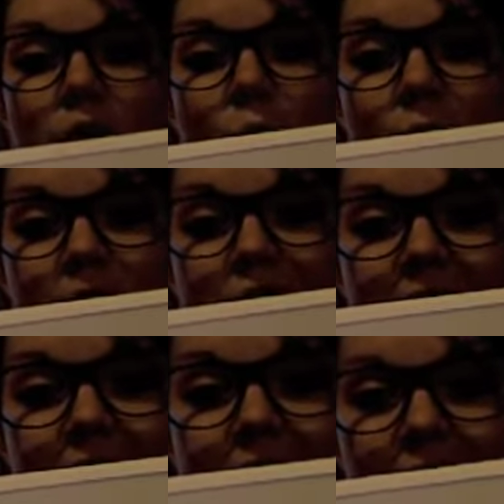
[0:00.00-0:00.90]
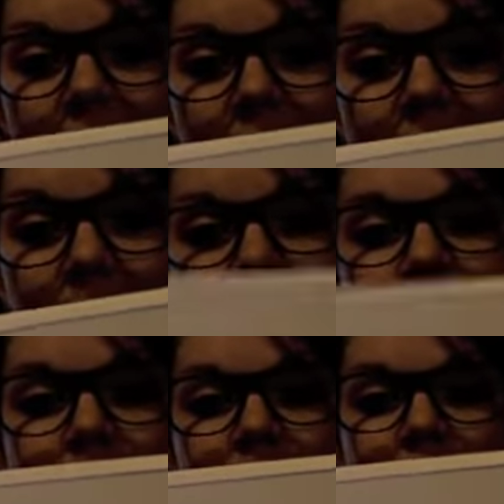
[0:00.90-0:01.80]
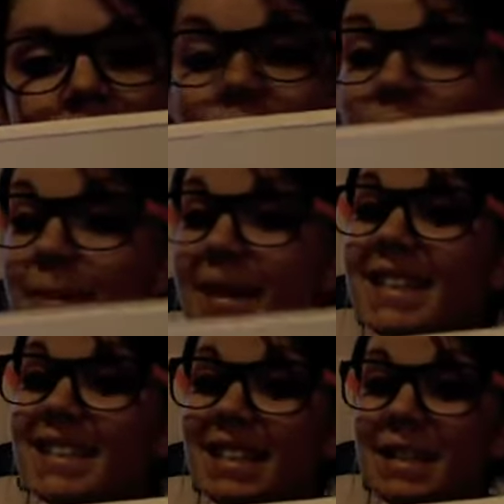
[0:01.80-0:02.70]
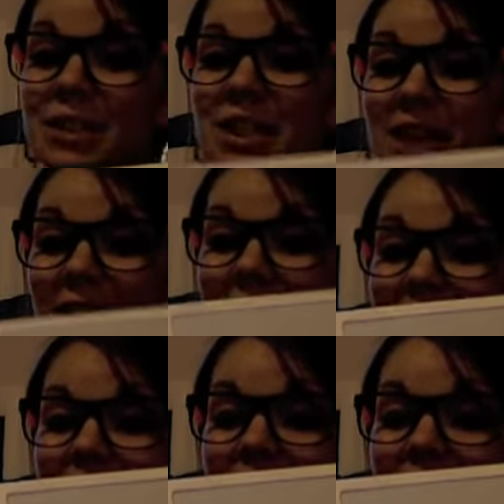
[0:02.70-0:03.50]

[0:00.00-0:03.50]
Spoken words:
which is basically just a line